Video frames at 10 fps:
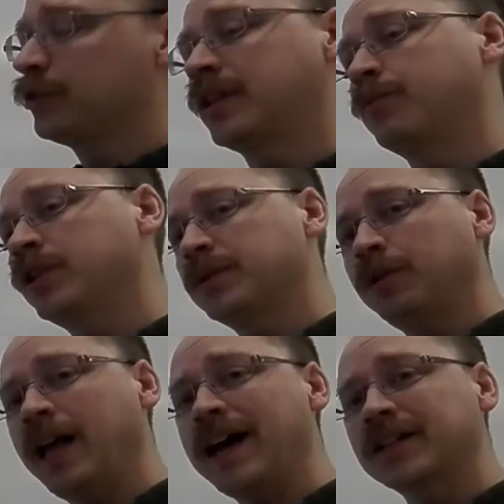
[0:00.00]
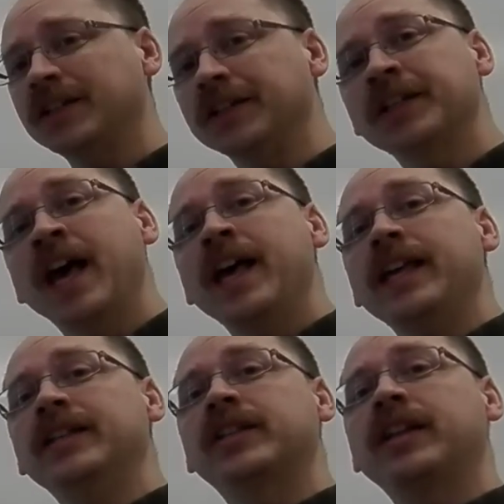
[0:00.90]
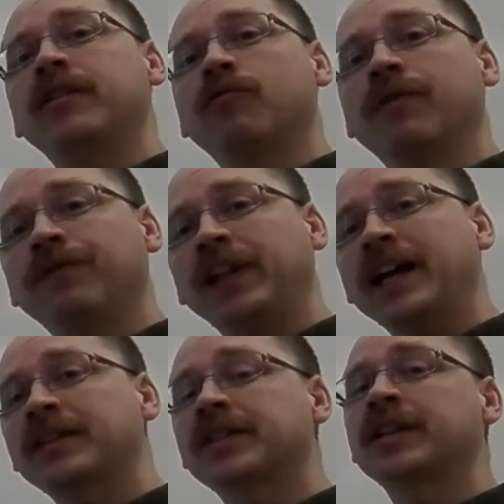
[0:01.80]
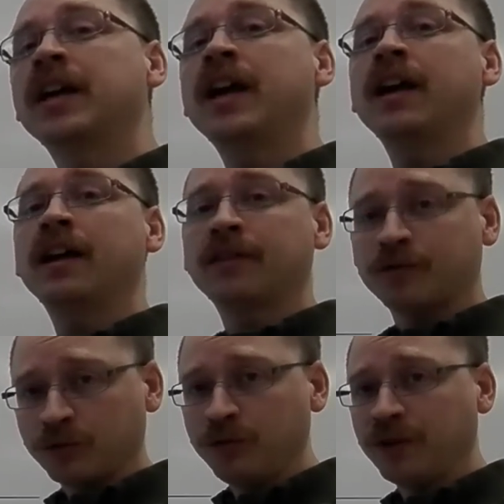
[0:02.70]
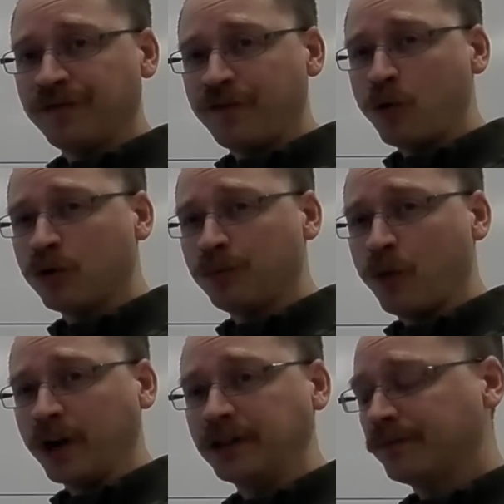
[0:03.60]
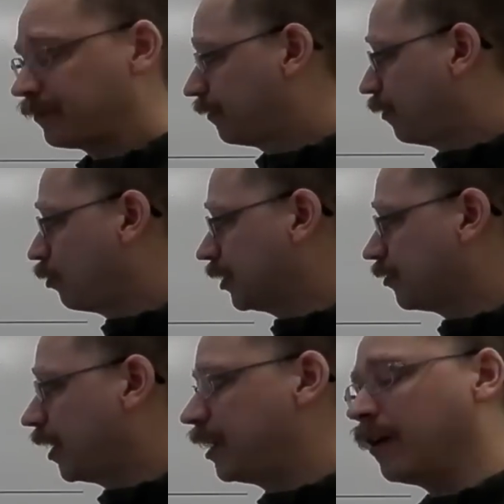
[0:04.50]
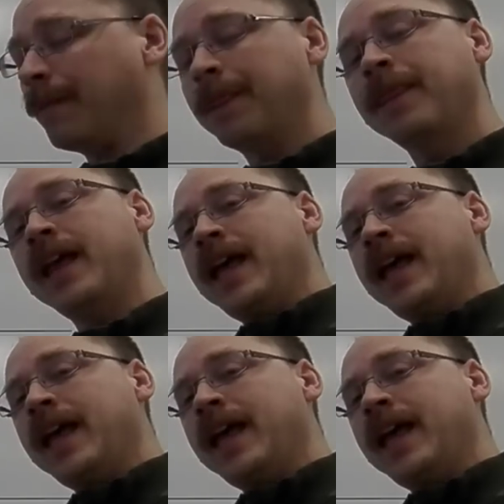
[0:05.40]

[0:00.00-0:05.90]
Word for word: to the principal axis is that it reflects through the focal point, the focus right here.